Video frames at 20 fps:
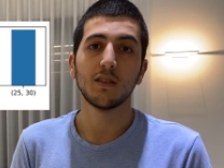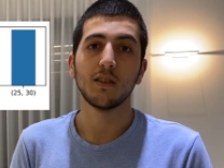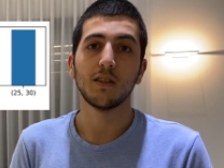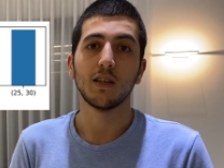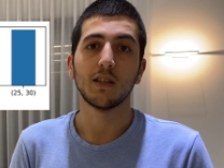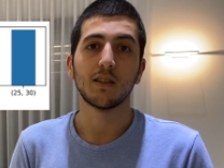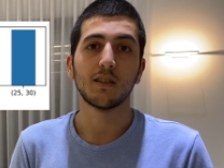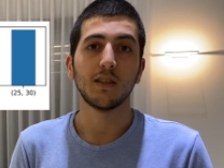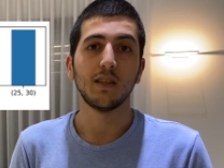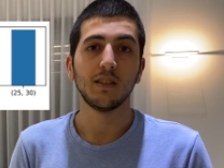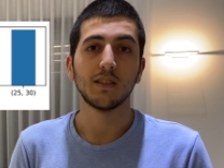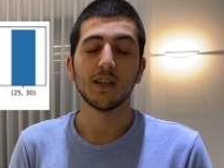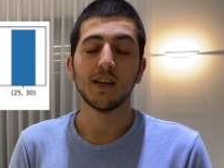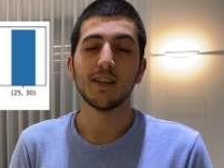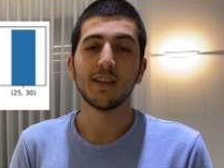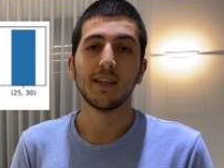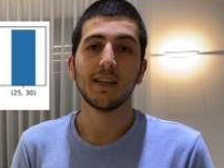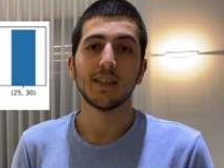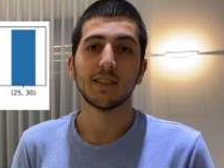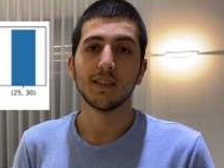that the entire
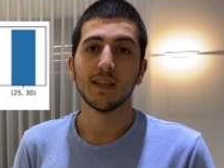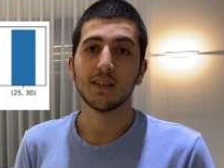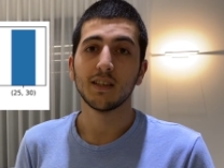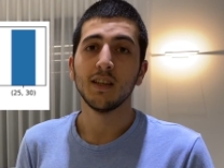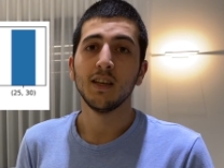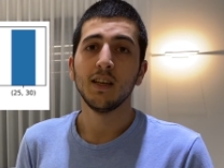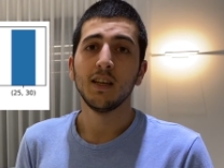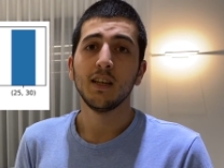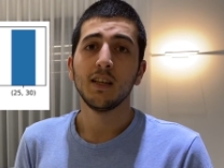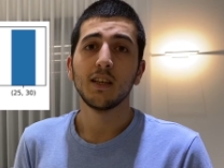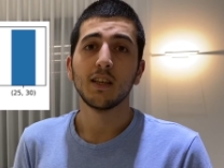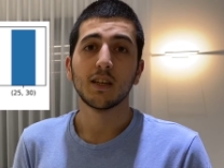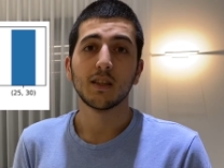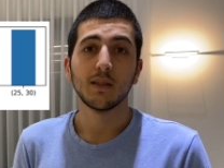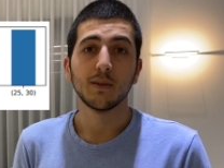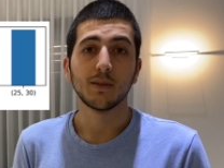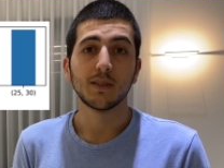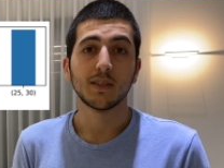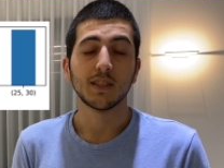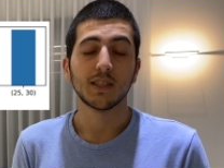dataset
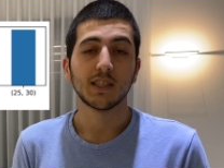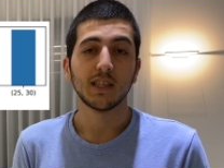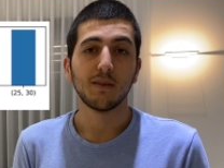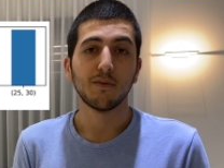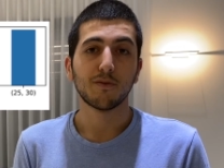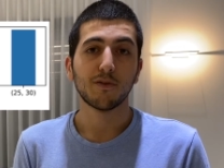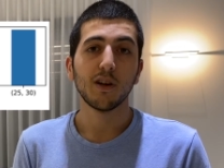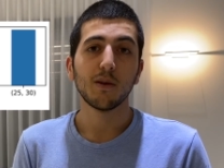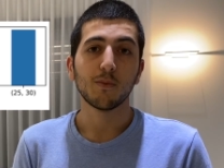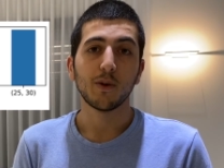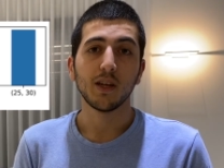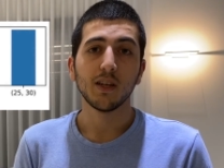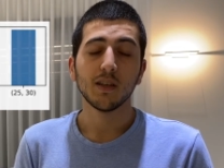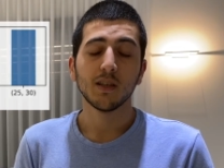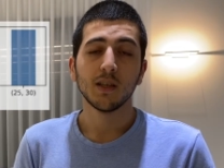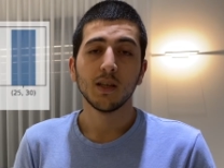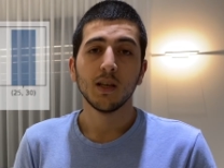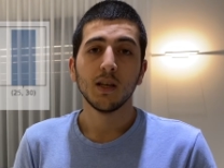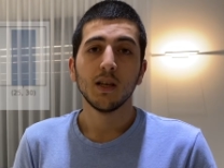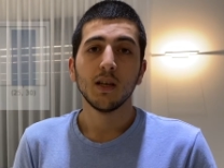includes the same frame rate.
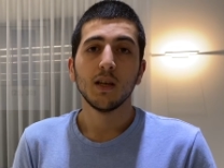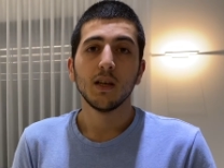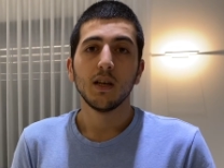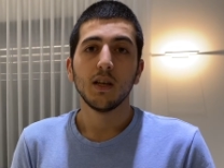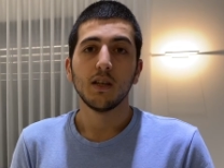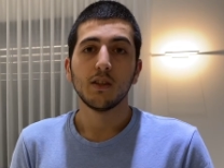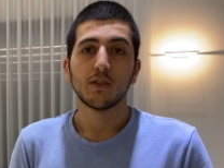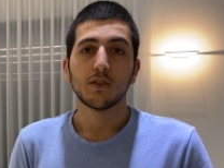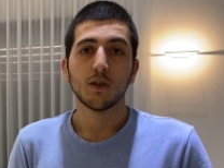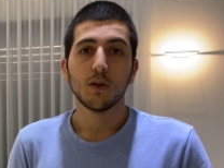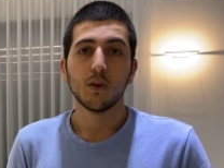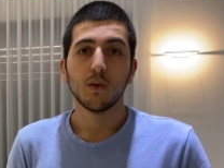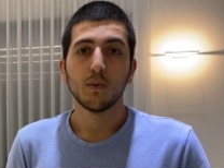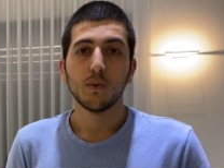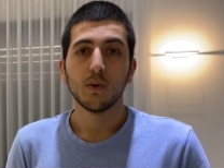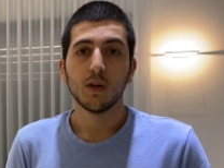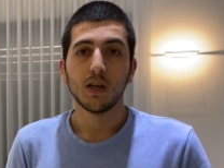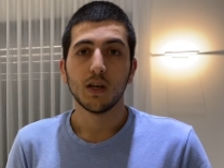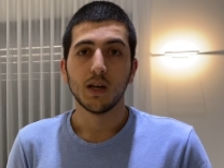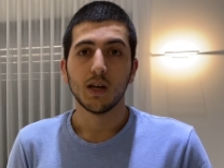And so
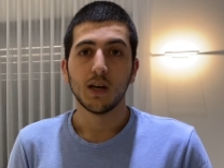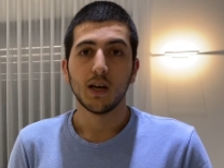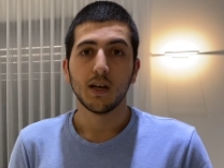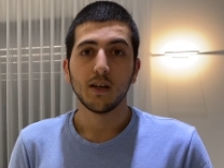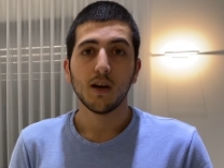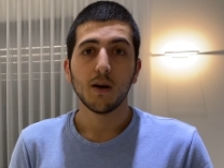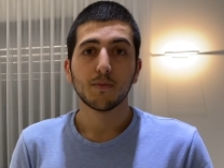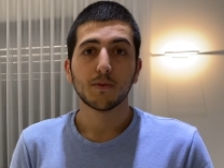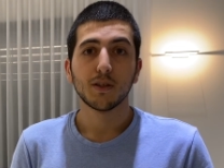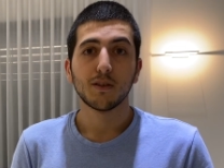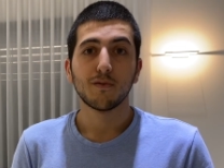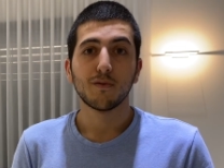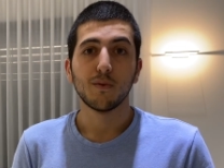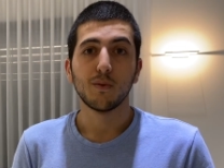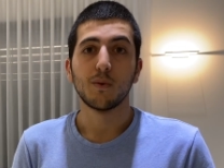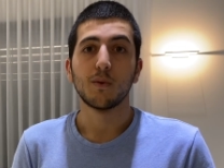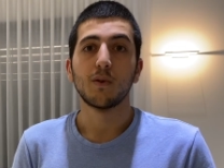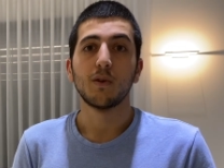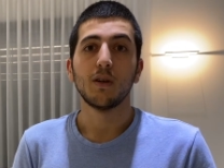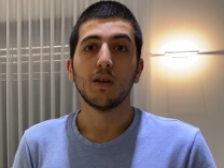I opted
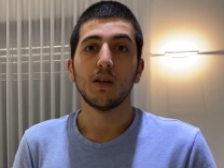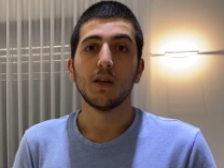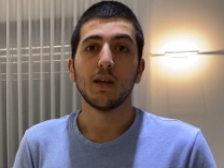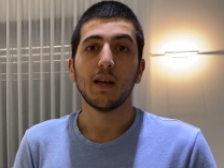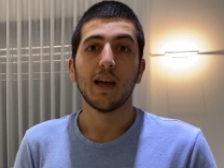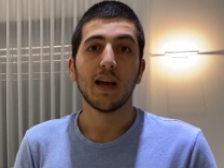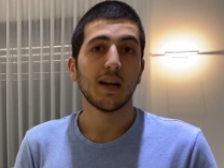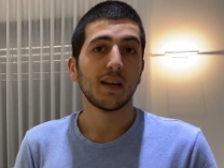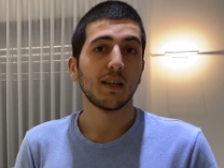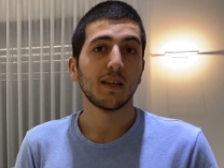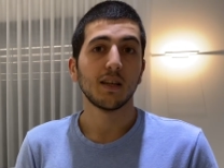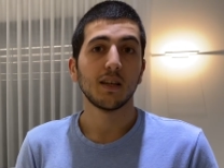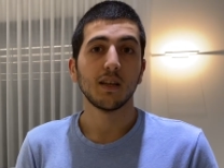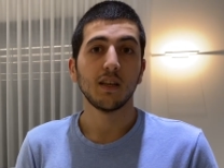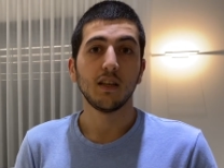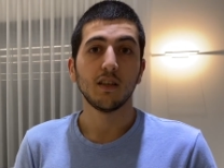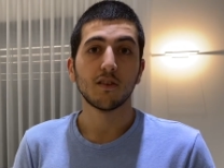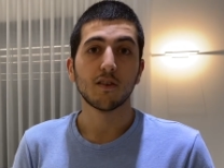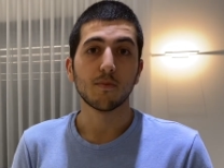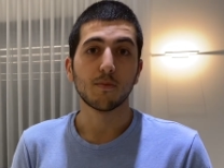for adding
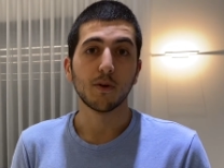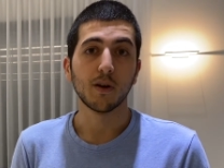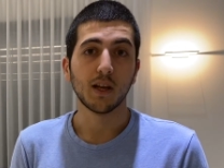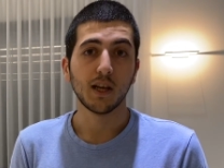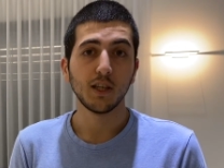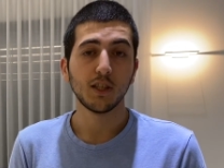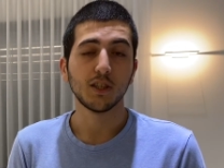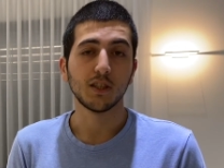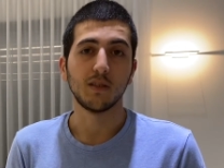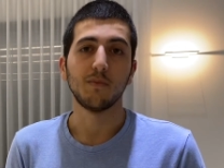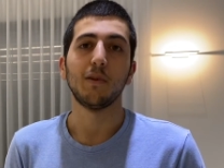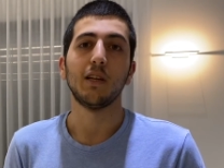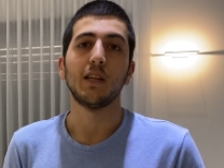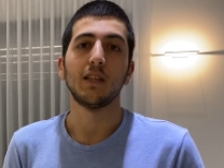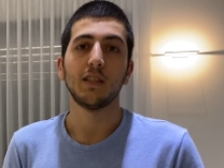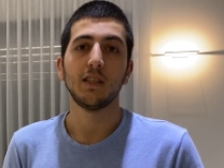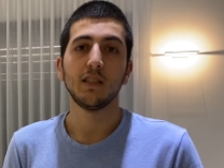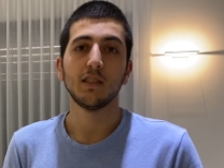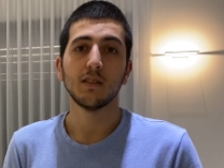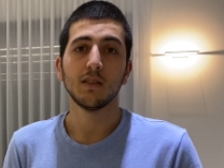interpolation
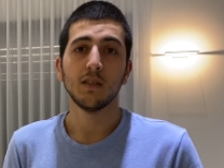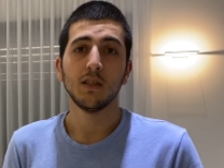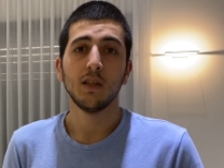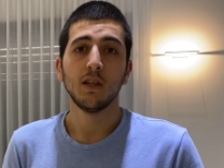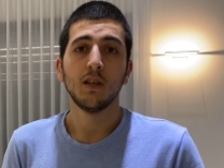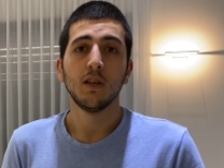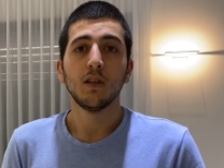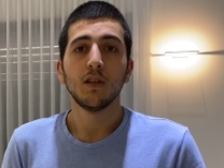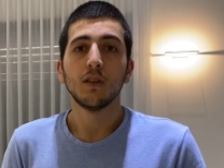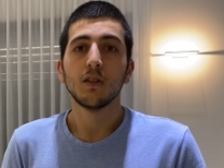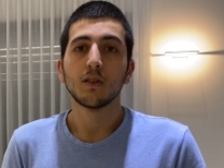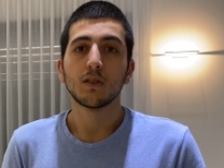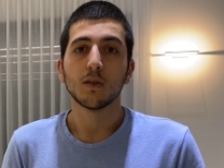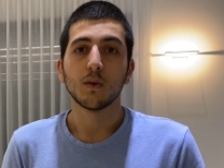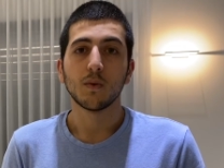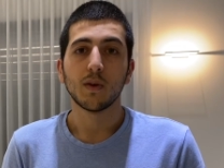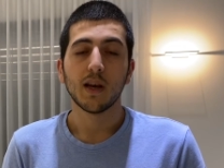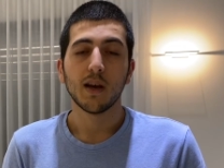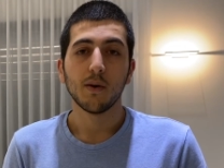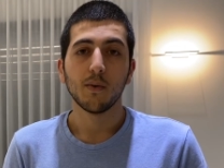abilities. So
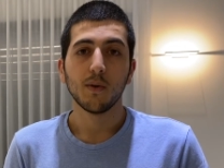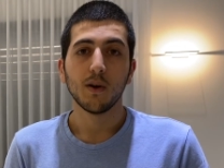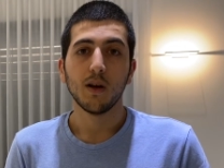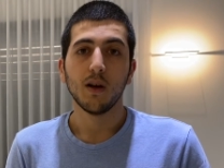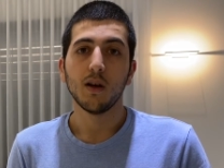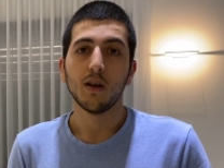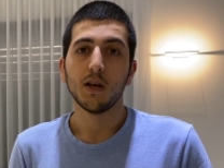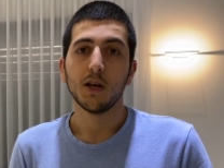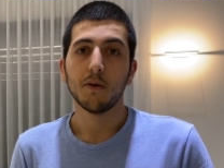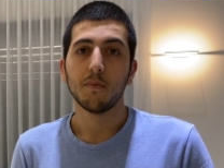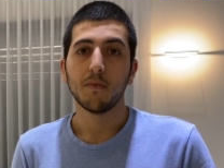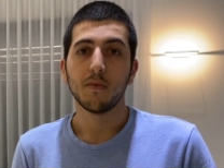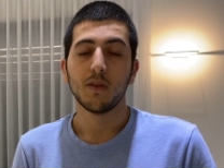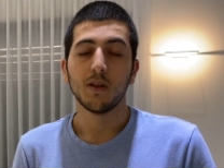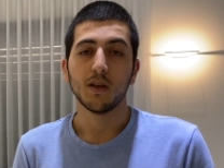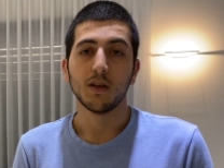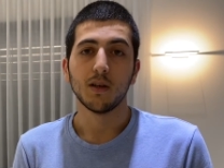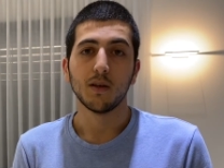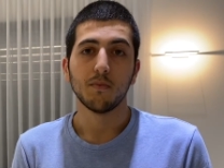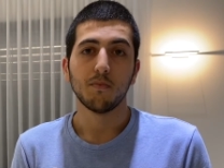now
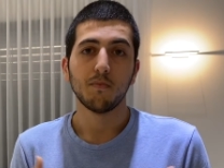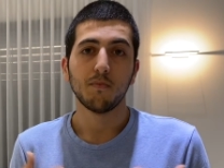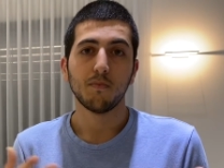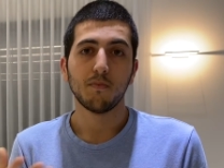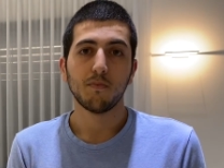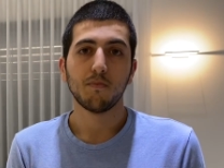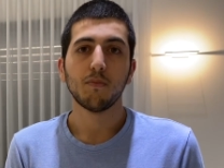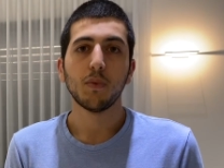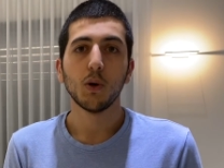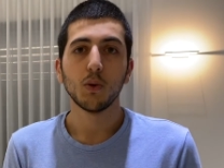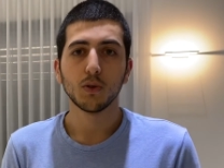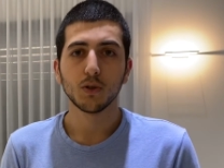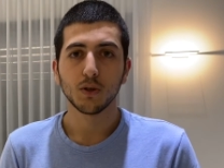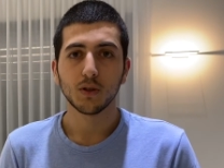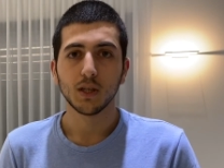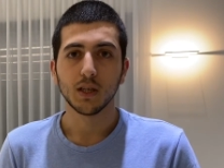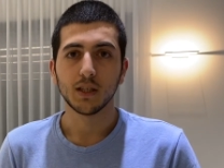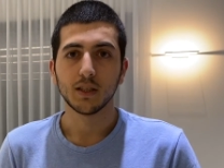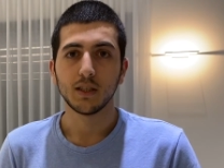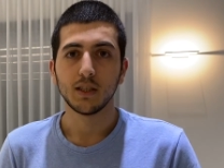the pose
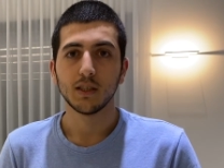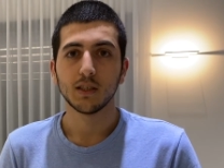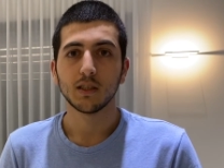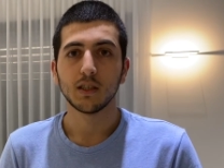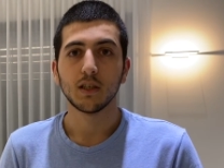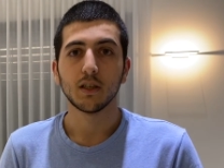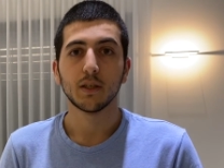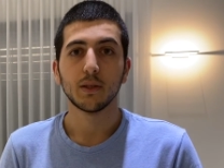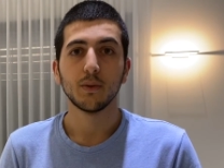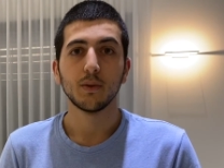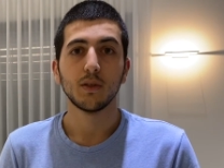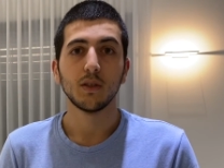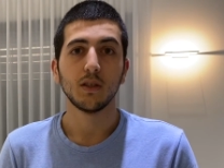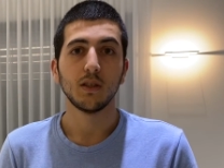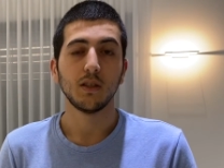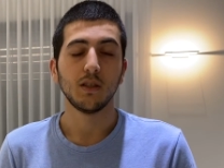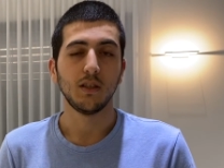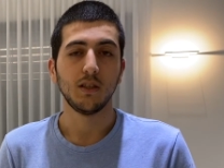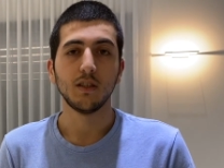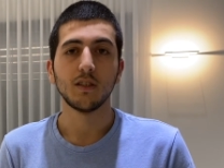utilities include
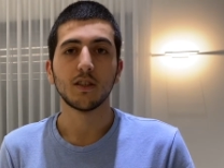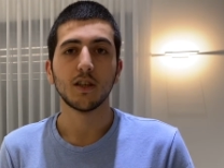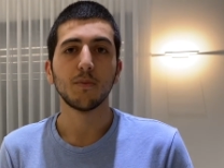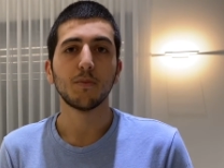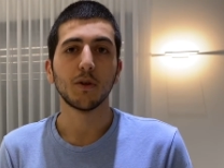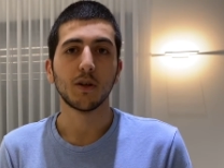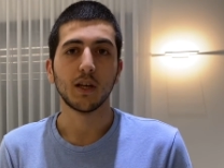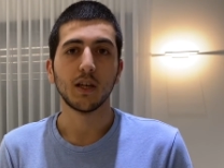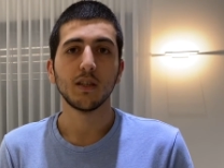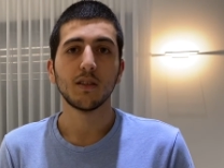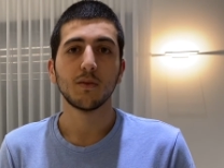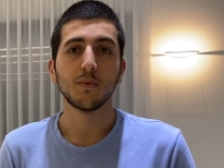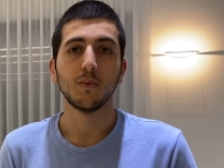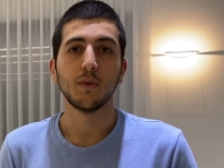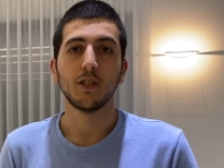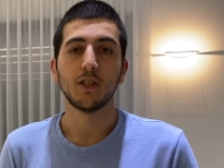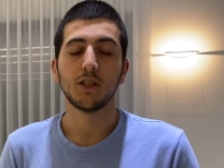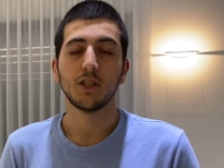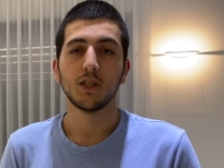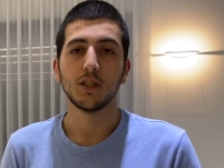interpolate,
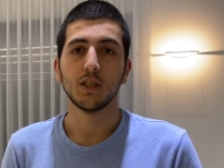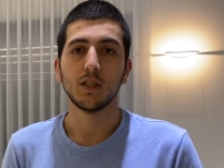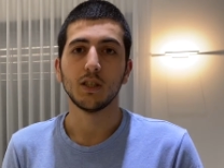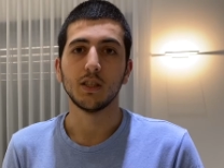which